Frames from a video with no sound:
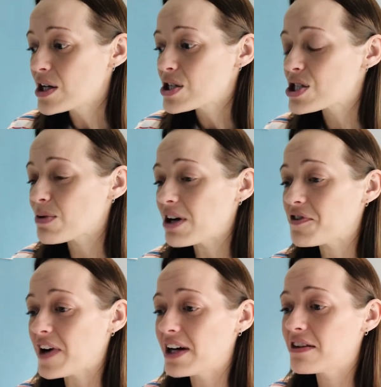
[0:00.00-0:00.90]
So I
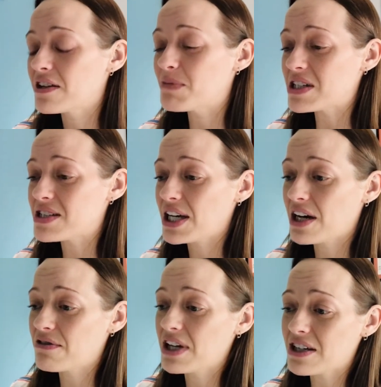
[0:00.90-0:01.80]
find that my
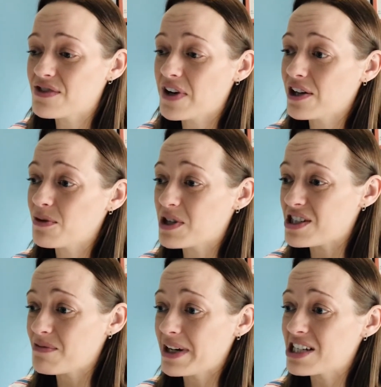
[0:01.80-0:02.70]
TRE adds value because
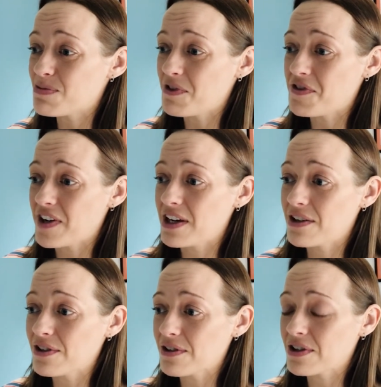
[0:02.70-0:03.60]
it makes me
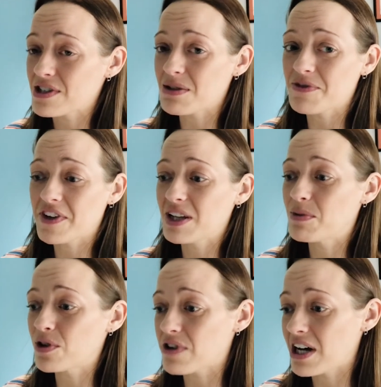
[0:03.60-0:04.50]
feel, because I'm feeling
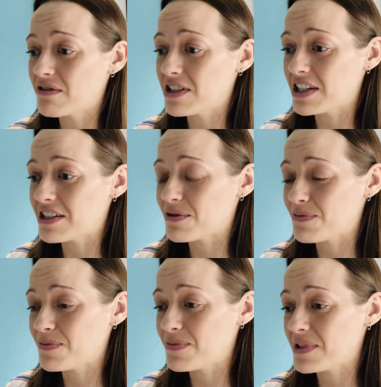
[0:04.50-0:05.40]
more grounded
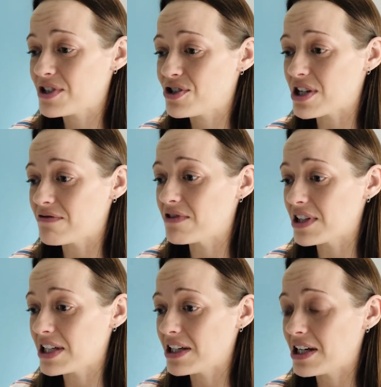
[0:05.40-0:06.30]

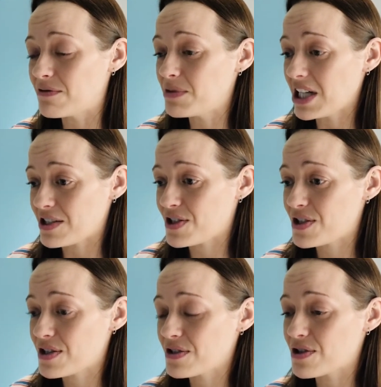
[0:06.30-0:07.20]
generally and
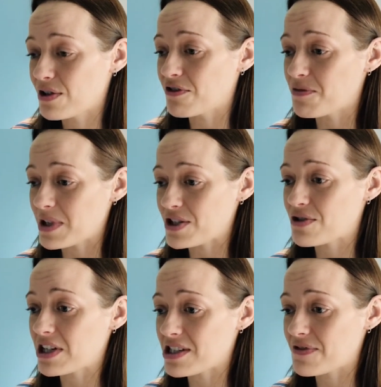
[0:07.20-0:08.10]
less sort of, my
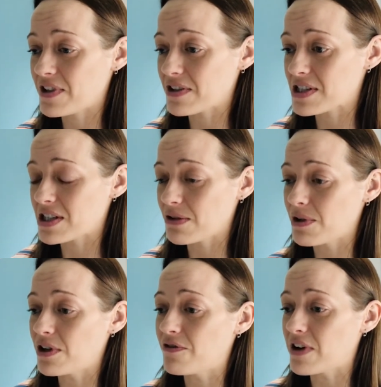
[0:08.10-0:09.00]
stress feels
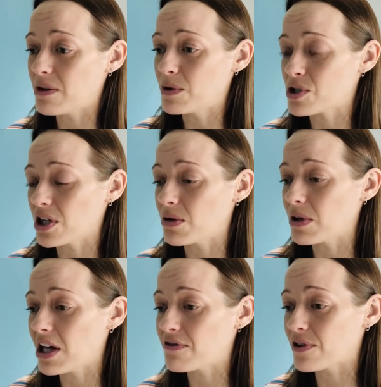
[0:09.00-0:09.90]
at a very much lower
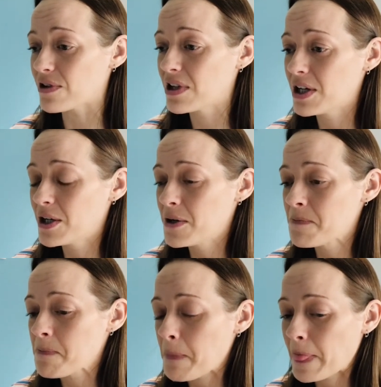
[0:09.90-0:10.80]
level.
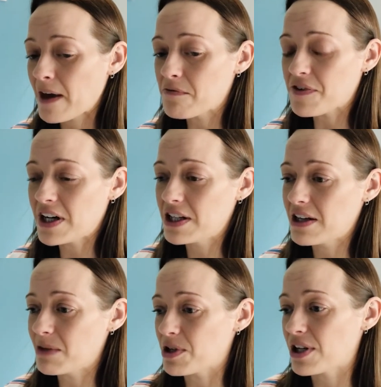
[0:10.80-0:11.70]
I'm finding
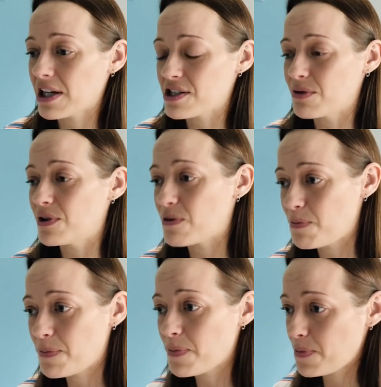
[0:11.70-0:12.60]
that I'm connecting with
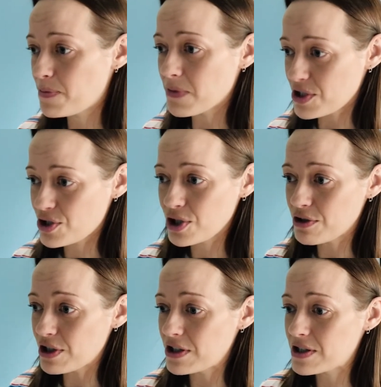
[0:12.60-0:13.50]
my
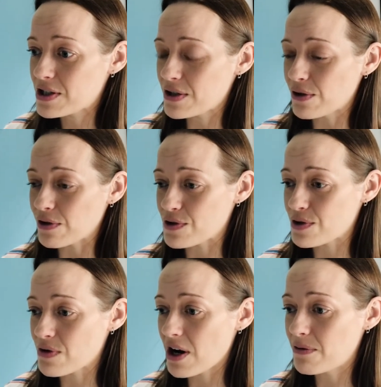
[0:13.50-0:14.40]
students and others
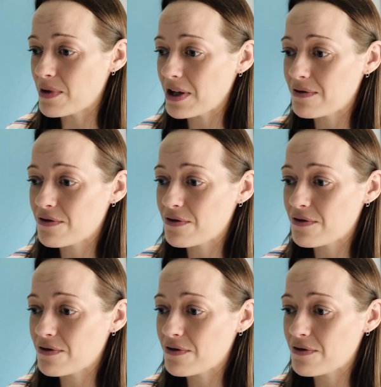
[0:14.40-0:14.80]
around me